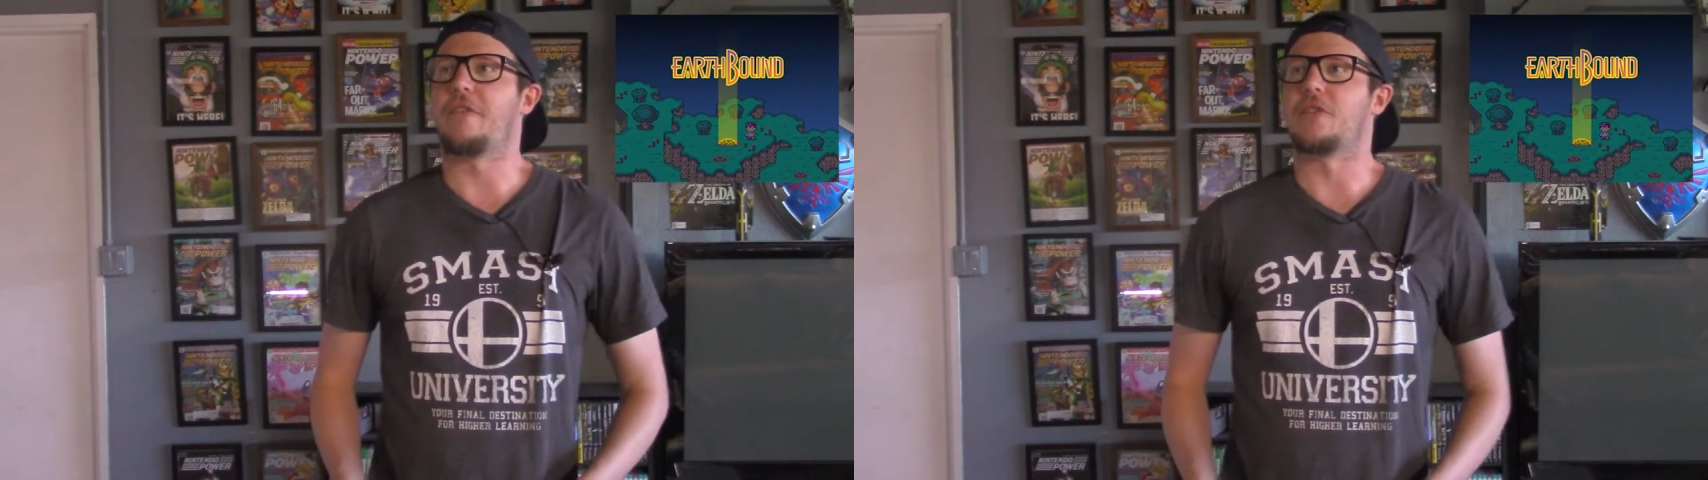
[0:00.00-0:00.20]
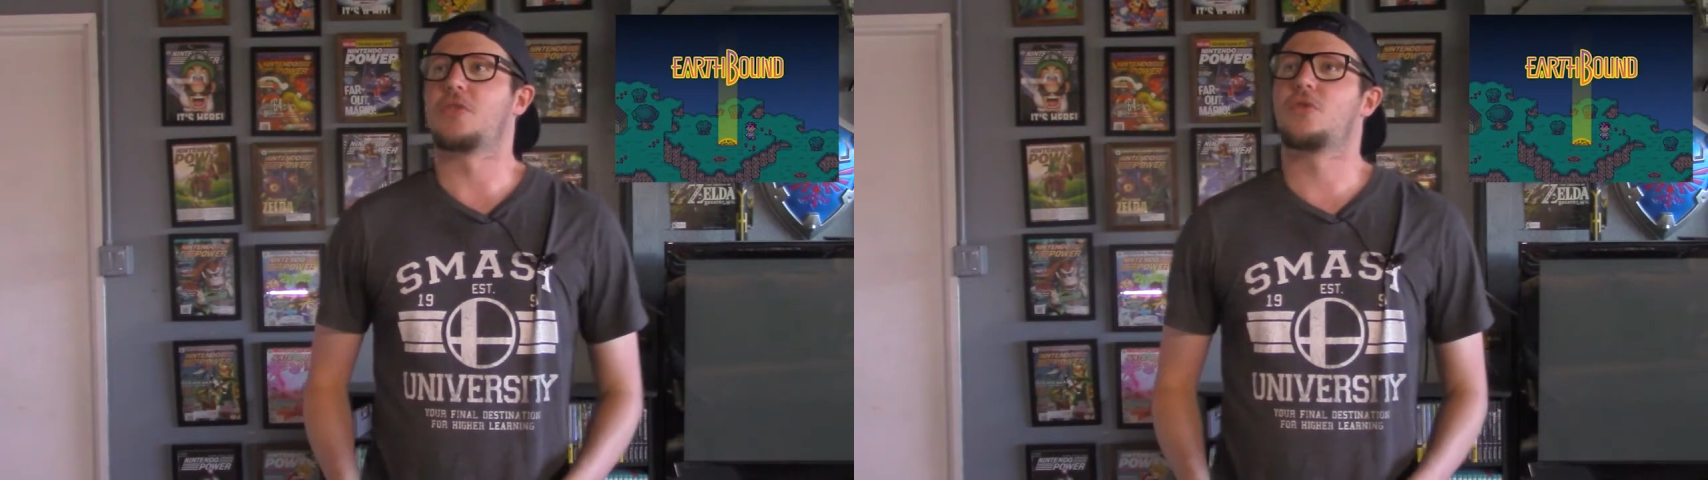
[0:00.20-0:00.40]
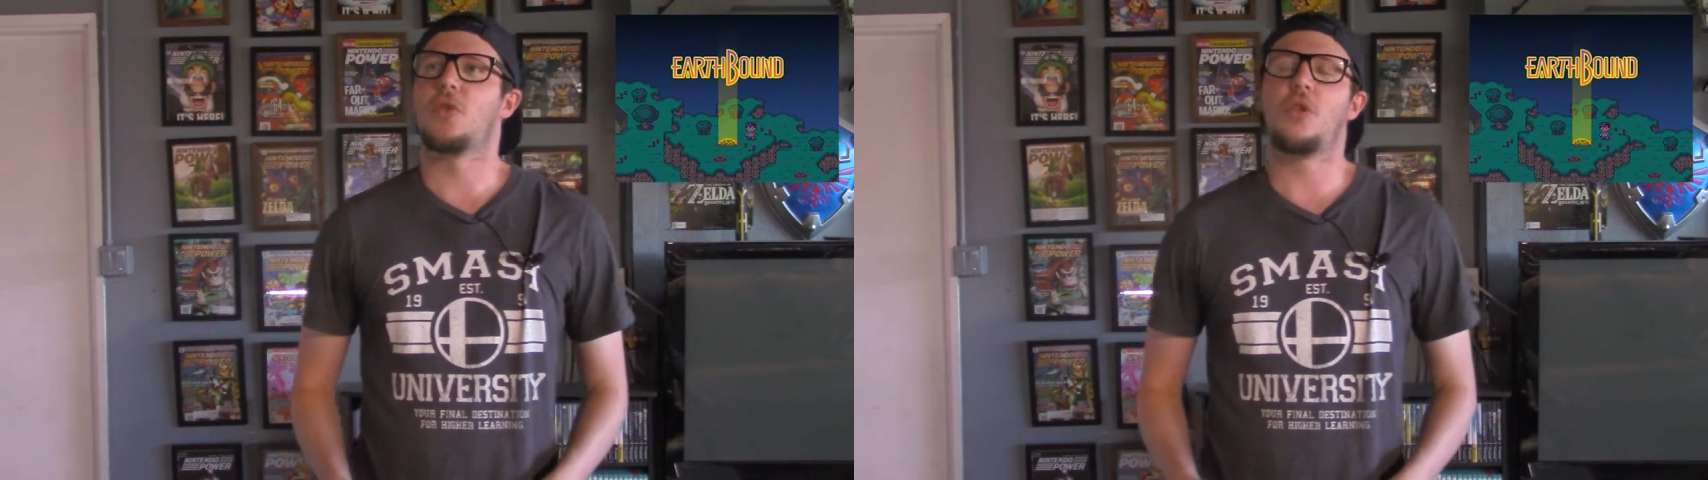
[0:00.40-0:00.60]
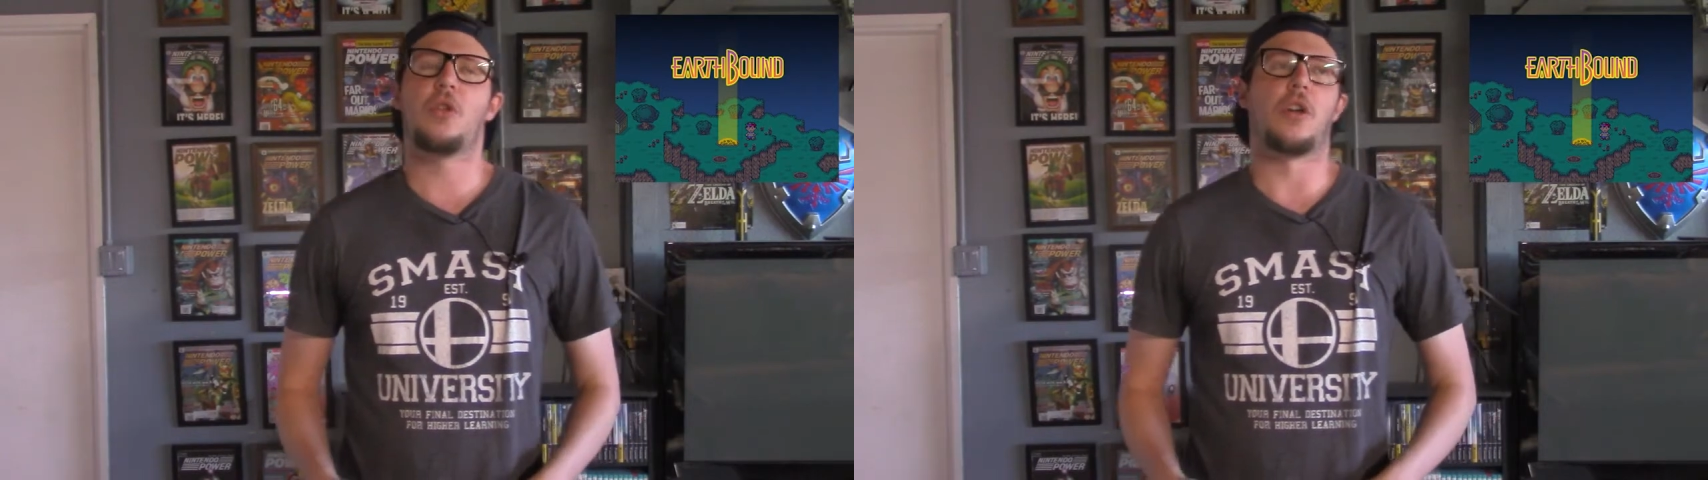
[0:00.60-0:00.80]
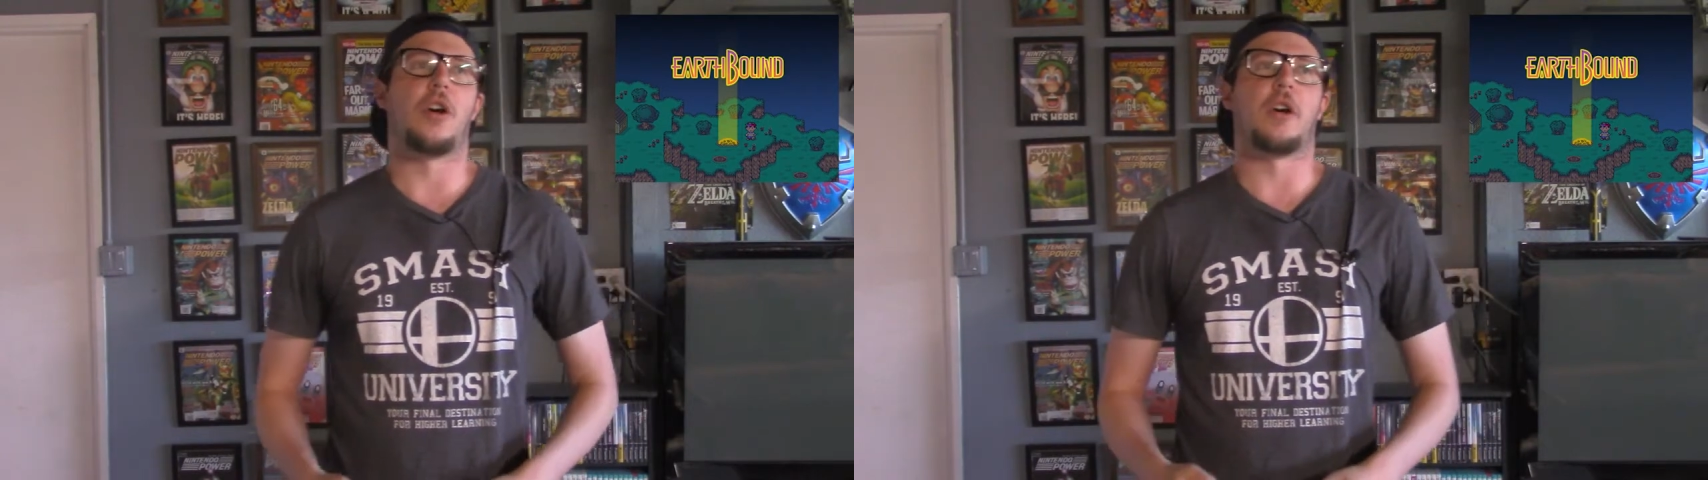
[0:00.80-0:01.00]
for so
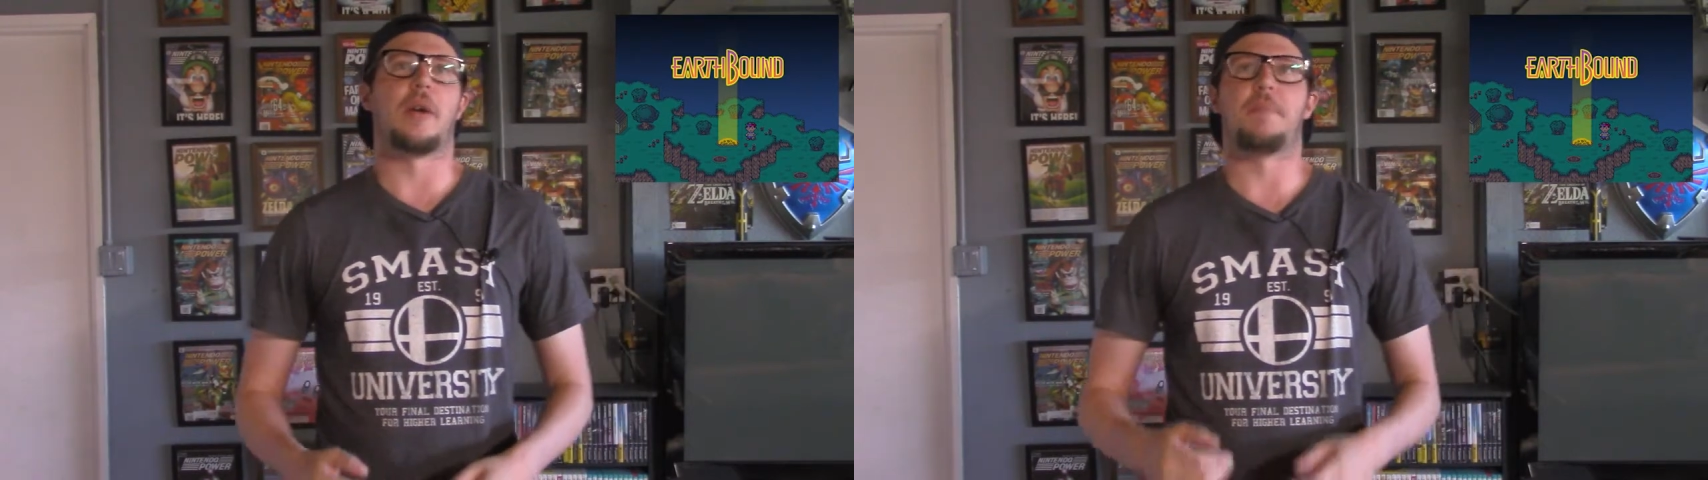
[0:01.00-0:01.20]
long.